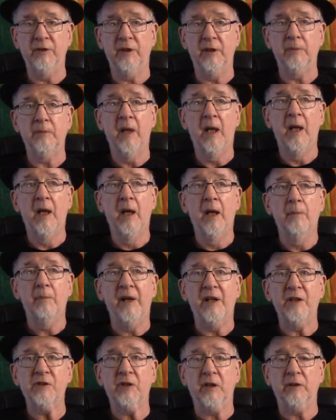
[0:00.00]
And
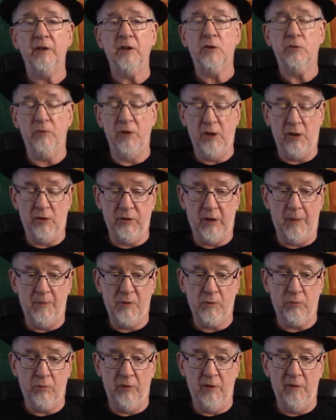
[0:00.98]
basically three clubs
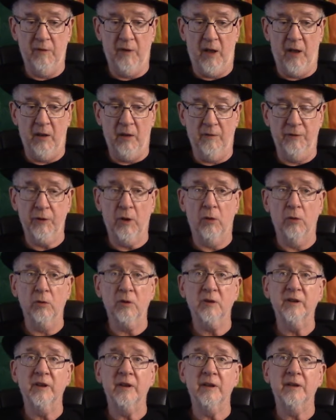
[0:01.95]
were involved:
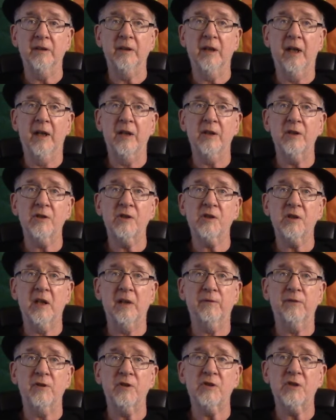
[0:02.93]
Oakland,
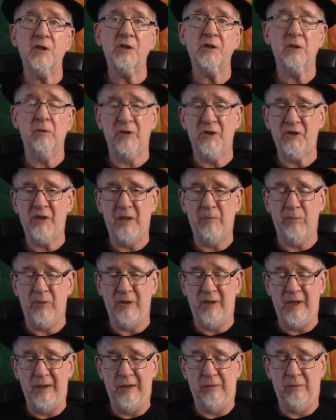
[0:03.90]
San Francisco, and San
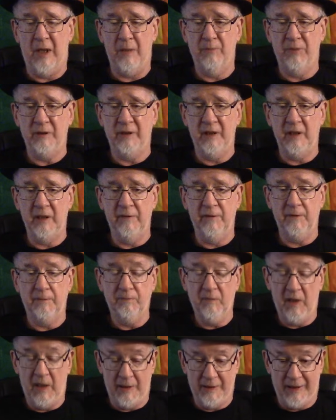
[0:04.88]
Bernardino, I believe.
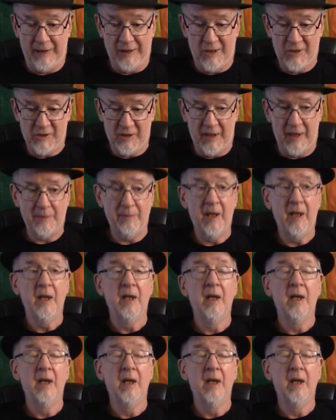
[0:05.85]
And like I said,